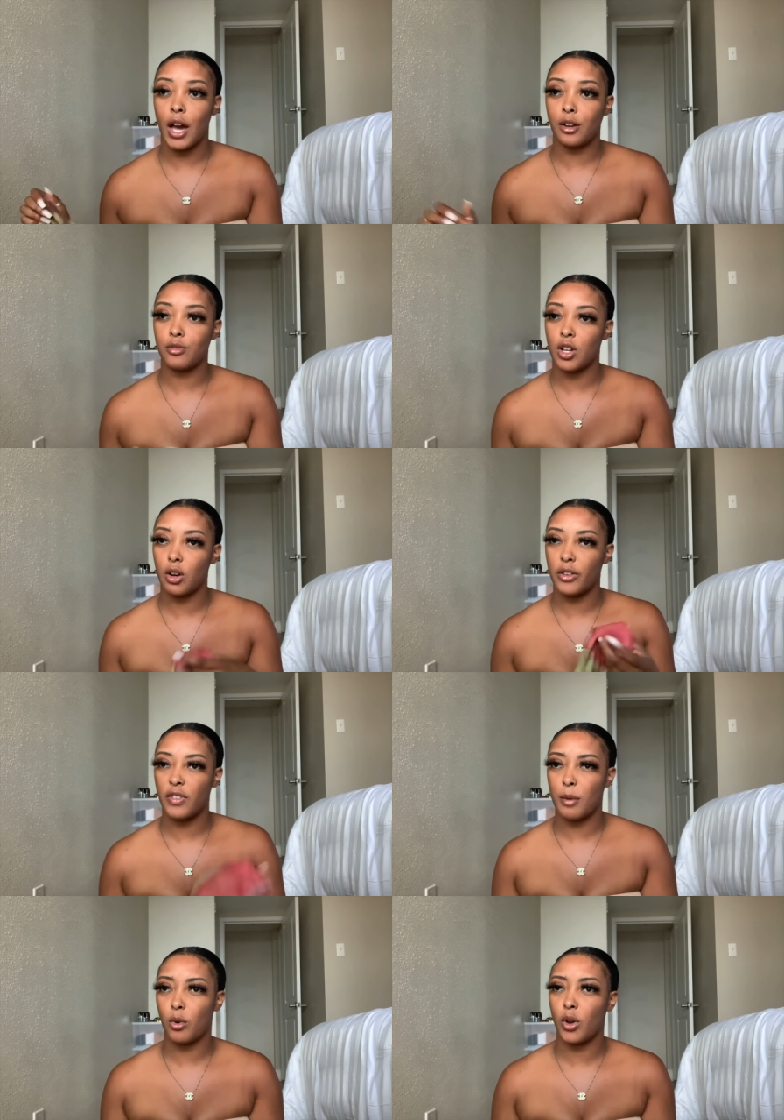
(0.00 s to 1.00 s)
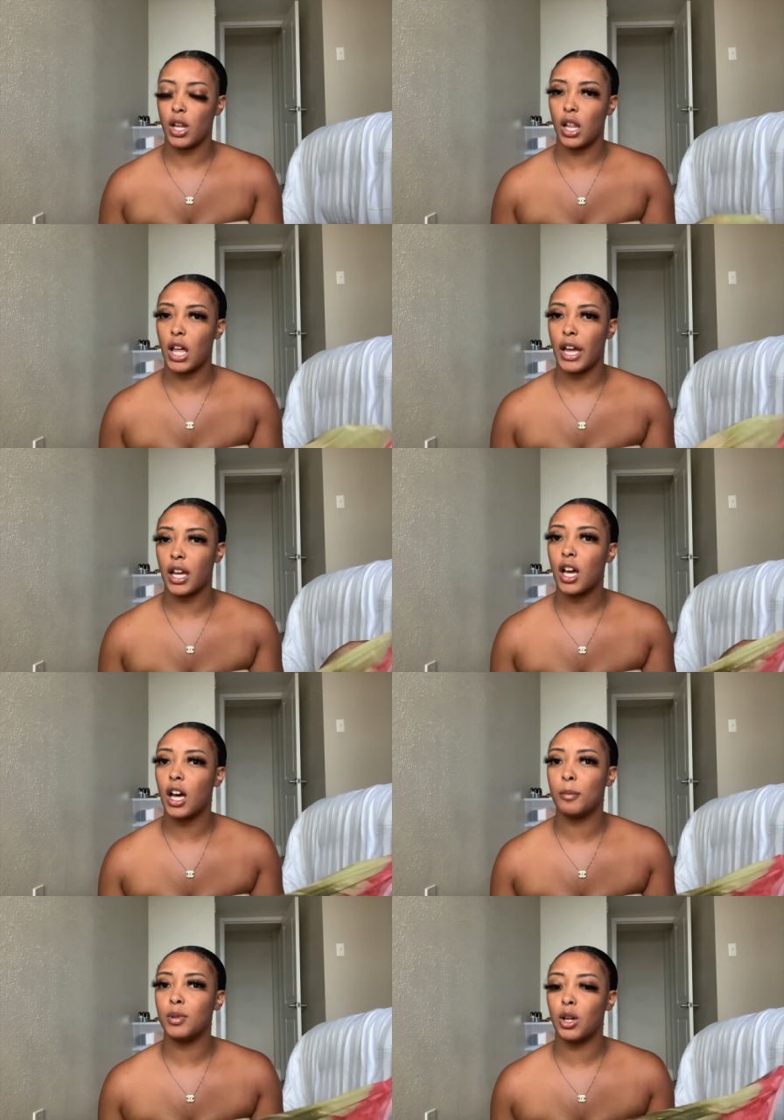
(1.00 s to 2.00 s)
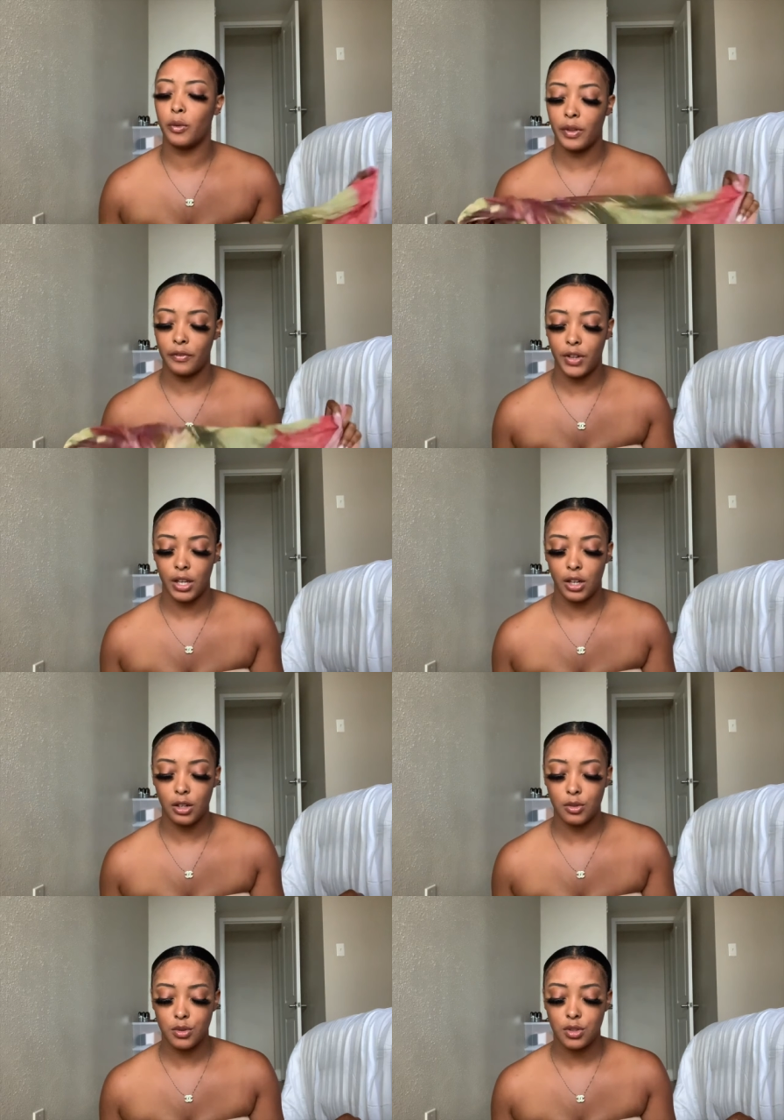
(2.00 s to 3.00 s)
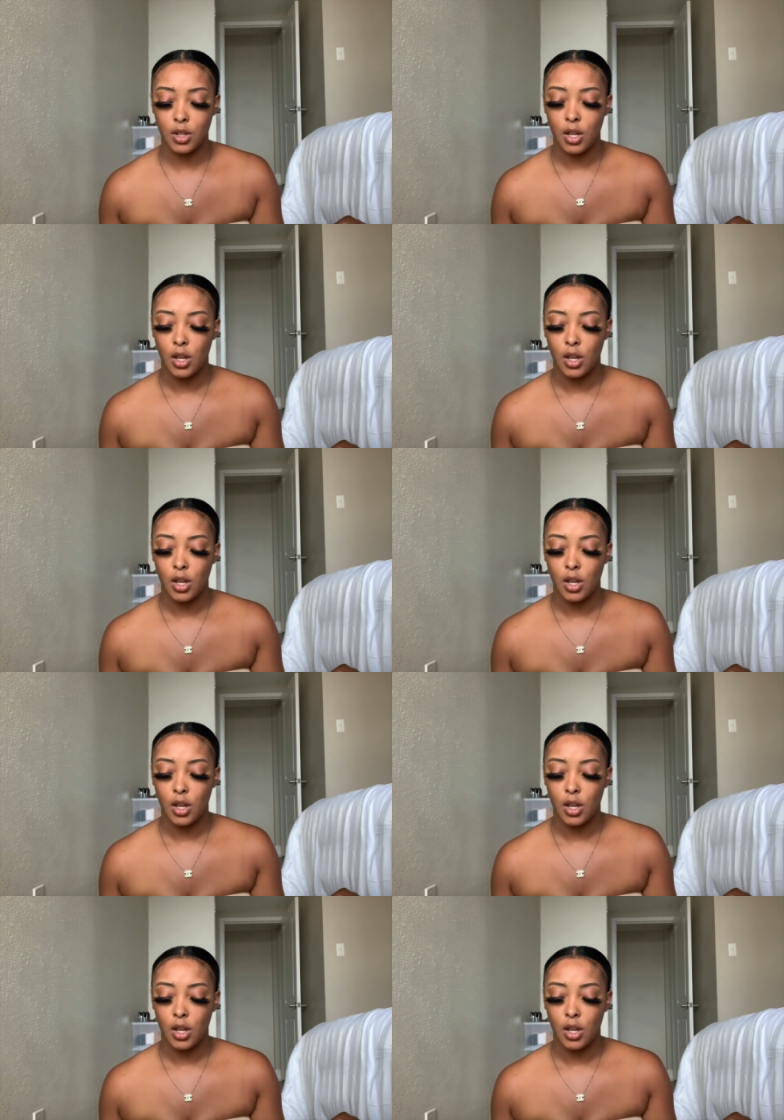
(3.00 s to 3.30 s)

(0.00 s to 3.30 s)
I don't know if I'm gonna like upload the videos,